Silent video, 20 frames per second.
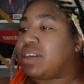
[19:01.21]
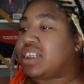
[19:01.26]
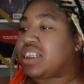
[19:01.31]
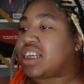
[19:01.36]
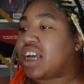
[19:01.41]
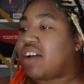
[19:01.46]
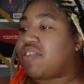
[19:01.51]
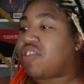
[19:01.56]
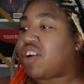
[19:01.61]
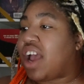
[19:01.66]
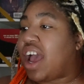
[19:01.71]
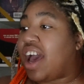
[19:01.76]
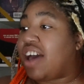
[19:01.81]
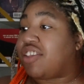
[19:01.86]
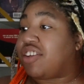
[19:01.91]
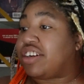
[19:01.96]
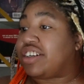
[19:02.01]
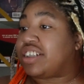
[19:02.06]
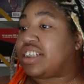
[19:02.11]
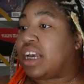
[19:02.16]
discover
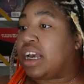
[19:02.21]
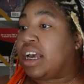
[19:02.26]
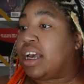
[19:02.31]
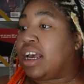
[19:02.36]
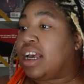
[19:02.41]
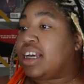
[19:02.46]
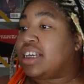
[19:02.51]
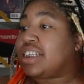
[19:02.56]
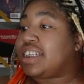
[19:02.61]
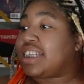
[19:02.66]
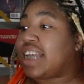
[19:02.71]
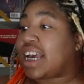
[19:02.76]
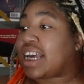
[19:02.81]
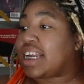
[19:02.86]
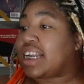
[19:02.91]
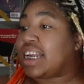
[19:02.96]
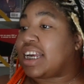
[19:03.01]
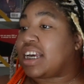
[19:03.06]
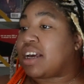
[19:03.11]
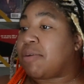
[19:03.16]
Heather's
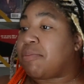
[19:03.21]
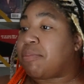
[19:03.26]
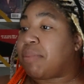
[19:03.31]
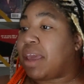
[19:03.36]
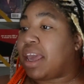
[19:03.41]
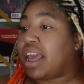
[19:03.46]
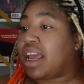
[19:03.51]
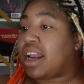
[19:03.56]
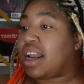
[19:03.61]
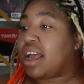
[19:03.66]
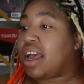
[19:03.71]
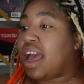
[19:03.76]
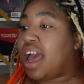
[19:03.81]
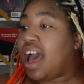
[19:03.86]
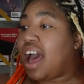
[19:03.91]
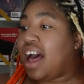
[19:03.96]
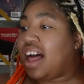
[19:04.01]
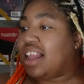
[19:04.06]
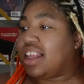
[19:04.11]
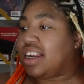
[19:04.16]
second in command,
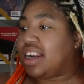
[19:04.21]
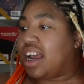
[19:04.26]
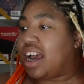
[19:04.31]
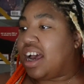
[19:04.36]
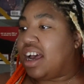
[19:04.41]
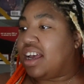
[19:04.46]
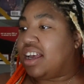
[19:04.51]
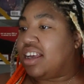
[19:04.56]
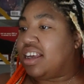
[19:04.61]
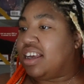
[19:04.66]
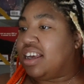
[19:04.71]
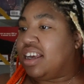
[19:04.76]
Helena,